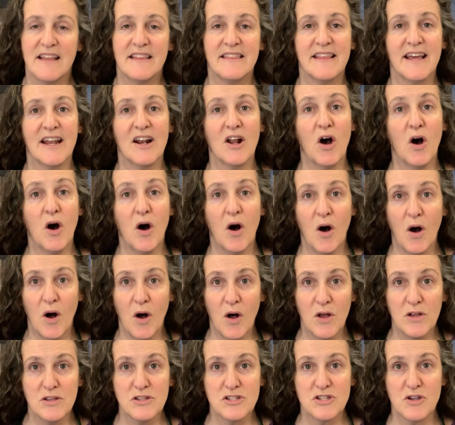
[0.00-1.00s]
that
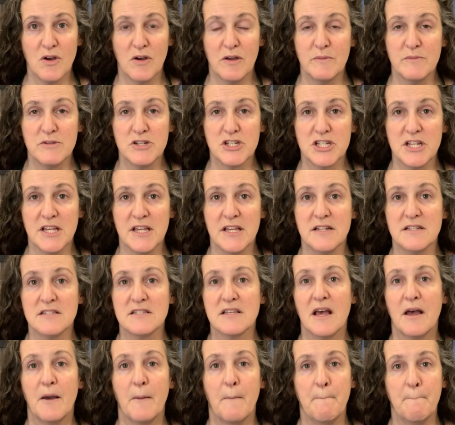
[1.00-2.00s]
all sewing
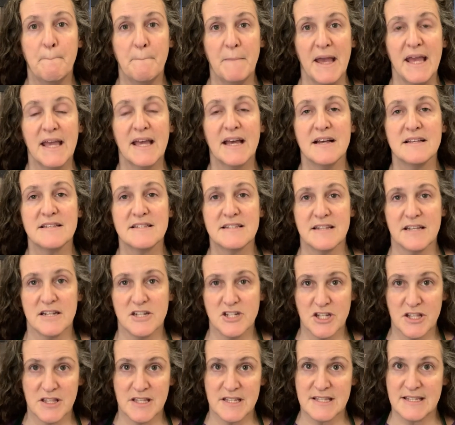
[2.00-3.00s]
machines make a
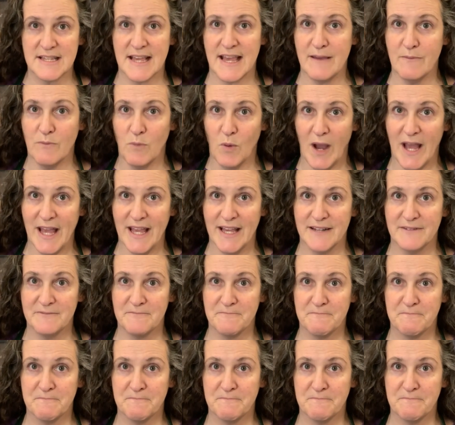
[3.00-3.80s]
stitch the same way,